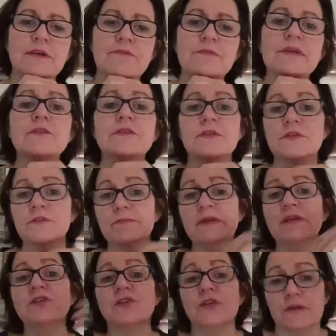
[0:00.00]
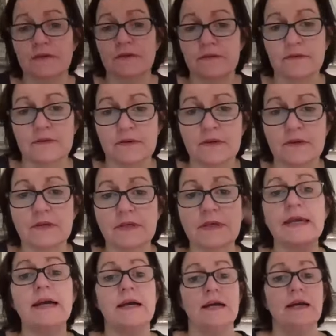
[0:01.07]
there is you.
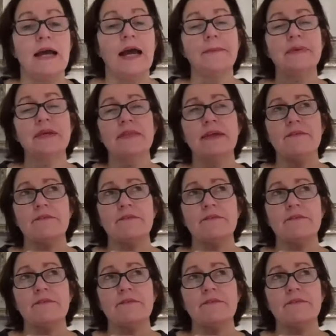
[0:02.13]
Yeah, I mean,